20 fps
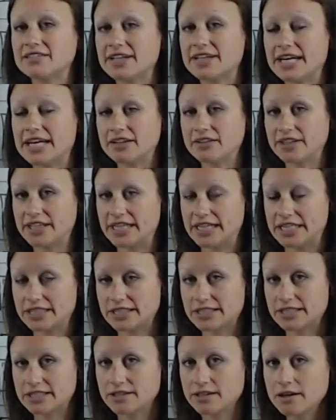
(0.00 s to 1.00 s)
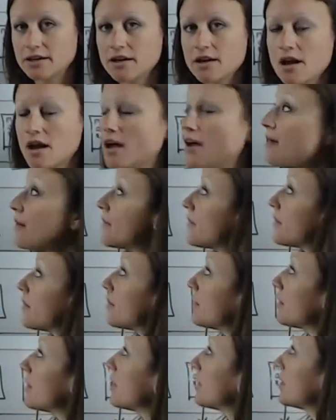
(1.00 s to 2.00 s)
Analytics.
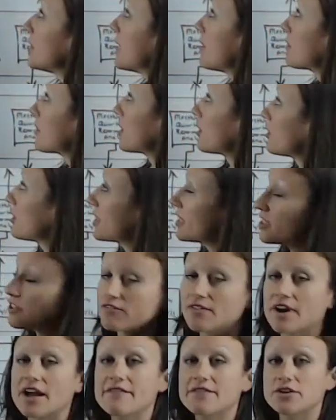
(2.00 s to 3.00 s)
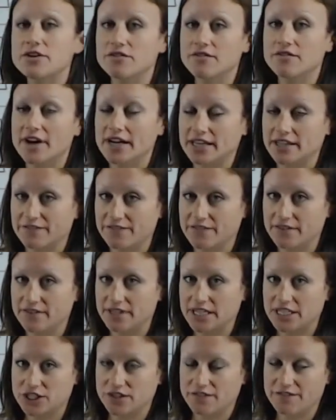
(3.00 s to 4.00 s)
Then we're going to look at the revenue
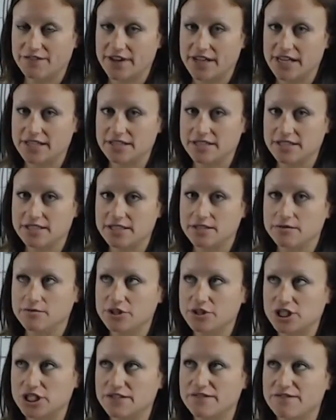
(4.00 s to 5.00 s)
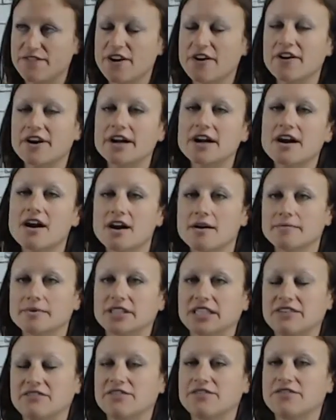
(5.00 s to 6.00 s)
recognition phase, which is very
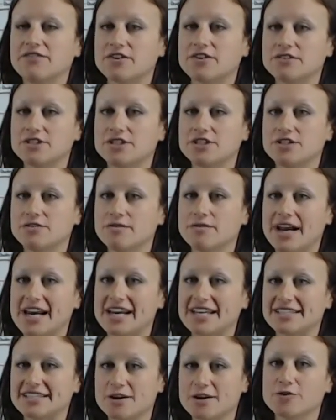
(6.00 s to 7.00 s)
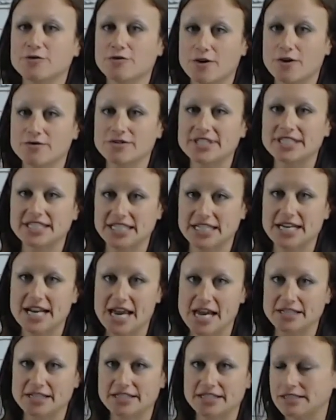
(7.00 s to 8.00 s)
commonly referred to as gross to
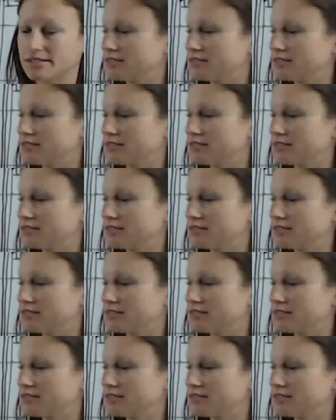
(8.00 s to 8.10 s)
net.